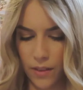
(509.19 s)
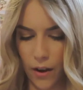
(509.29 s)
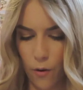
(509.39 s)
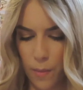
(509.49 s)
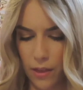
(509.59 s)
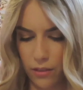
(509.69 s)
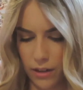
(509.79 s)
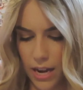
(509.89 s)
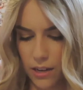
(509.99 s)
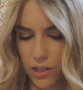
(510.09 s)
It will be
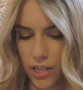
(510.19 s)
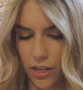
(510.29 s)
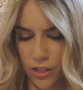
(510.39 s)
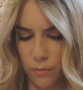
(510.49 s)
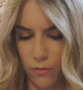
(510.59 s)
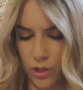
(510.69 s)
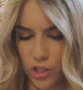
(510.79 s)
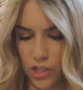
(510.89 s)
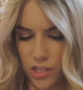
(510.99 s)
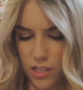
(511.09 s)
300 years before
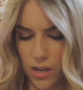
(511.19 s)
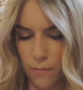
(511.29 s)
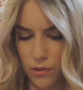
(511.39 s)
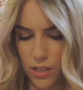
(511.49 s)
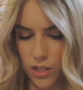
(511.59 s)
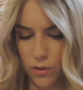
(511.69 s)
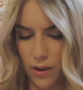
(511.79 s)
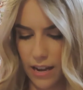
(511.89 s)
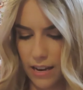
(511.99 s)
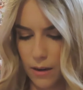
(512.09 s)
she stumbles
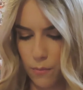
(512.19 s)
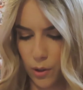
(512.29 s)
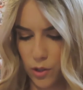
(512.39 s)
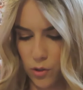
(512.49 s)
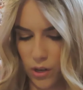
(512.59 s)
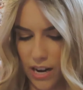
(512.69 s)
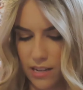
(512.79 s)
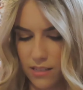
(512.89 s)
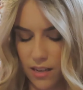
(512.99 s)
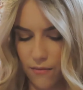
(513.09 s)
into a hidden bookstore and
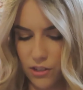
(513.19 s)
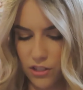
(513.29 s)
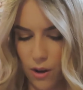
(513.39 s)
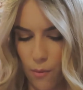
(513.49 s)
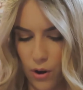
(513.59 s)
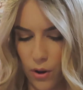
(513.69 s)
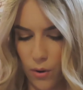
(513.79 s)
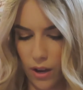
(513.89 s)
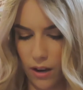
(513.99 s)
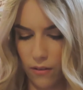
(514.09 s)
discovers someone
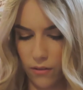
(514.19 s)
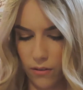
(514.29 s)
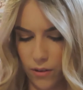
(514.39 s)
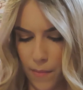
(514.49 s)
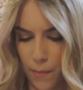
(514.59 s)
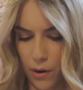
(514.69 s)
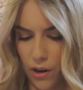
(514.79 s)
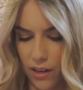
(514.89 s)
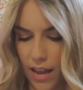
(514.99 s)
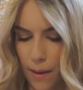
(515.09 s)
who can remember
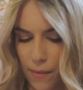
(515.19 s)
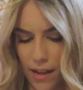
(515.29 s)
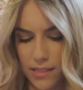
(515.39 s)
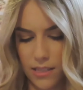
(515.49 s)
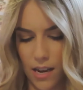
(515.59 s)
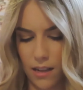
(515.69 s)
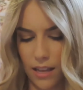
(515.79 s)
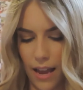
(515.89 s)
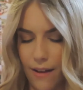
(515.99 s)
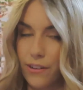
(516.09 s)
her name, and
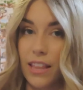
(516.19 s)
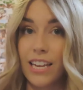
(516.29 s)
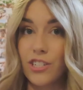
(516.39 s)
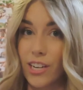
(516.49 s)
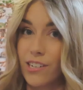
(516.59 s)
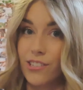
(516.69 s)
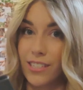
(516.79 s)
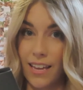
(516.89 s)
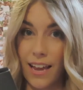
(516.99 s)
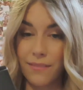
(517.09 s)
suddenly everything
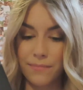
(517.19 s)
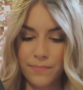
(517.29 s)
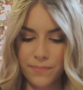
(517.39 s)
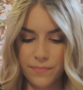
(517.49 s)
changes again.